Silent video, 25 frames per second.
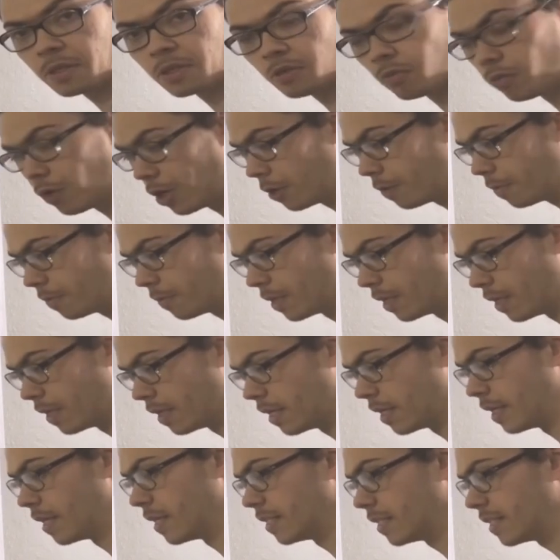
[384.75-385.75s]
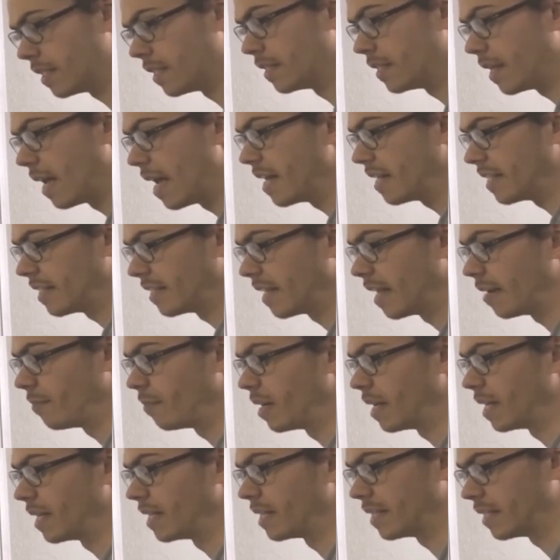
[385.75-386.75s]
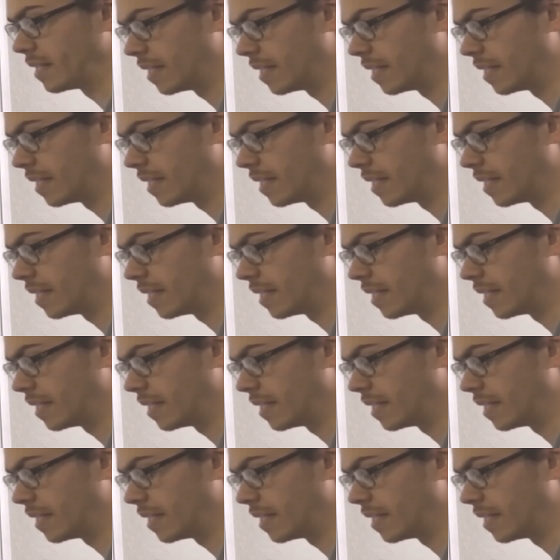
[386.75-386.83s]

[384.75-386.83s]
Well, since S set minus